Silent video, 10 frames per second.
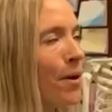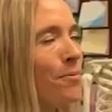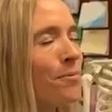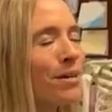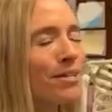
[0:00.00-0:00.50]

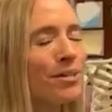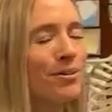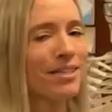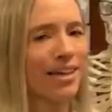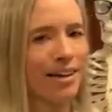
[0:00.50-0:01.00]
Oh, we're so
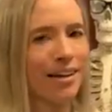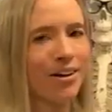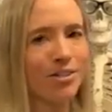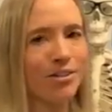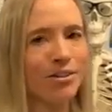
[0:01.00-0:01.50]
excited.
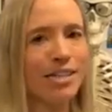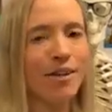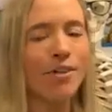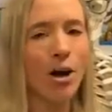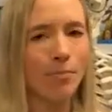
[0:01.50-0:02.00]
Our students
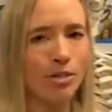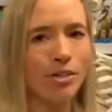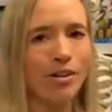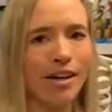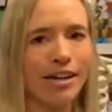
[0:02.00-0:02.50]
have the
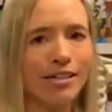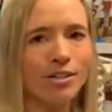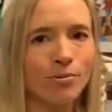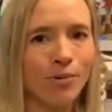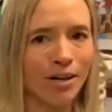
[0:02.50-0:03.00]
opportunity
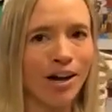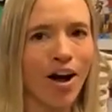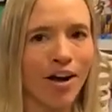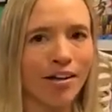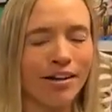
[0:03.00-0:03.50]
to work
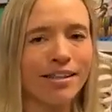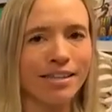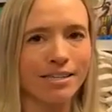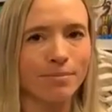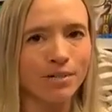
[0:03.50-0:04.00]
on
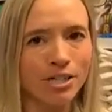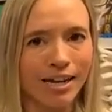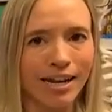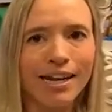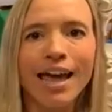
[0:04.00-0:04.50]
this
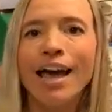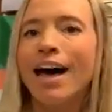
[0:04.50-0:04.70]
machine.